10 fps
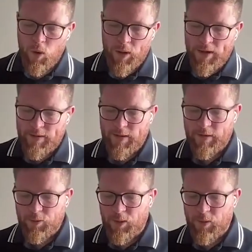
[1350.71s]
what we
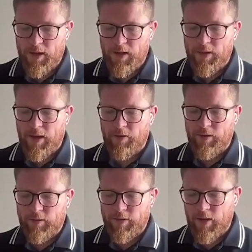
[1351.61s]
did is we went in
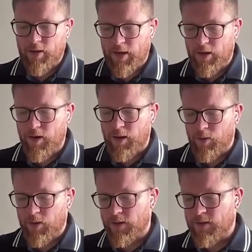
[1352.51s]
there and said, okay,
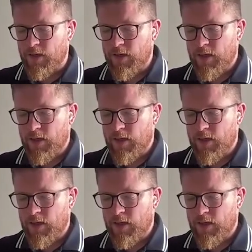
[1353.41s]
great, well,